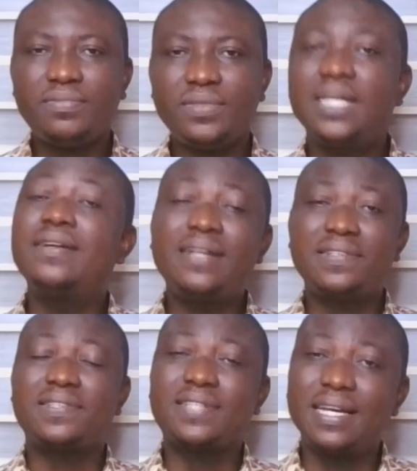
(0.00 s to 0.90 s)
Another
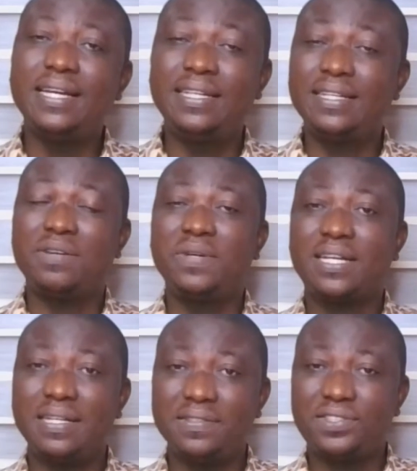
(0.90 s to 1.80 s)
sign that we
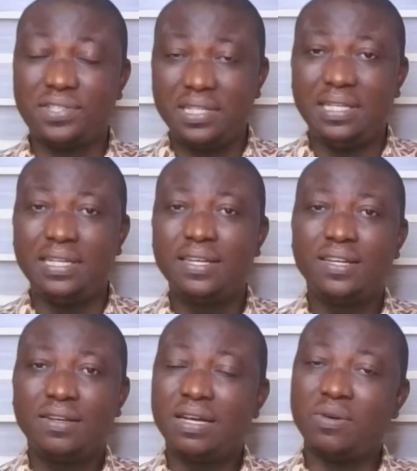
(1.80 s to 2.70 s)
can see
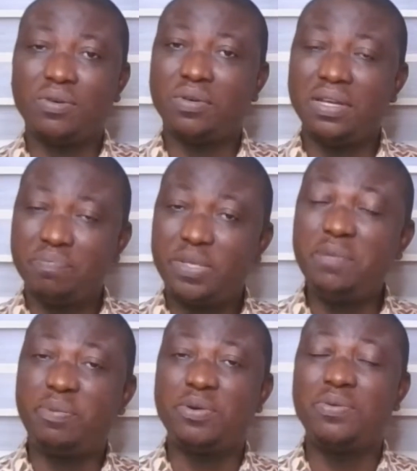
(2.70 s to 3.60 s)
in
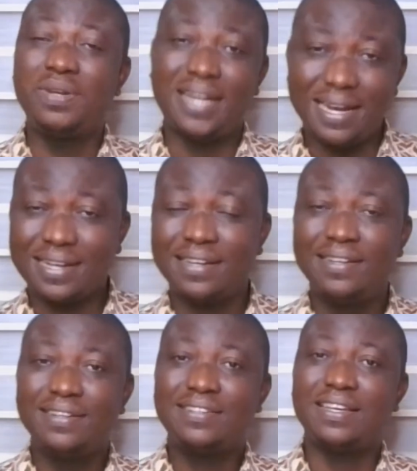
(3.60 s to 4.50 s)
people who lack
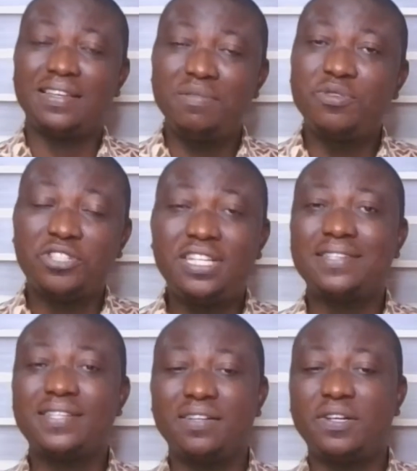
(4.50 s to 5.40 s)
emotional
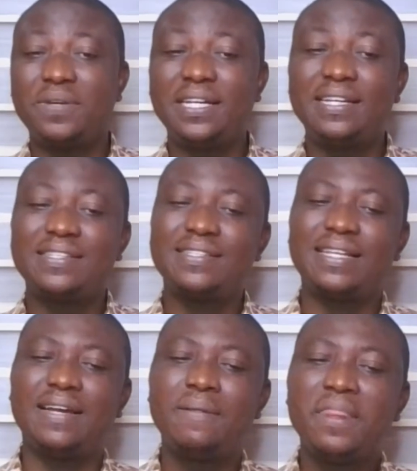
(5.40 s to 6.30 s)
self-awareness is
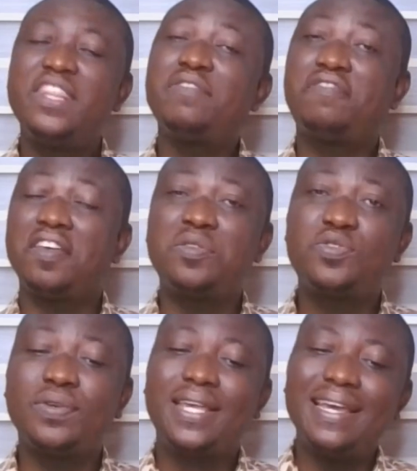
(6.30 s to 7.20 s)
that they fail to
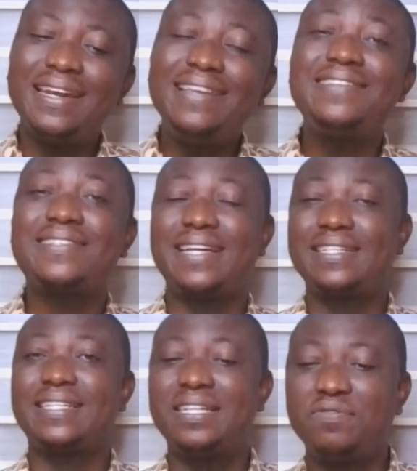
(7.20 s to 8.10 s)
gain insight
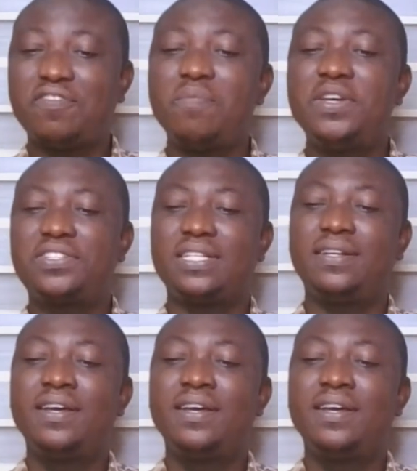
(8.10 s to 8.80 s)
and information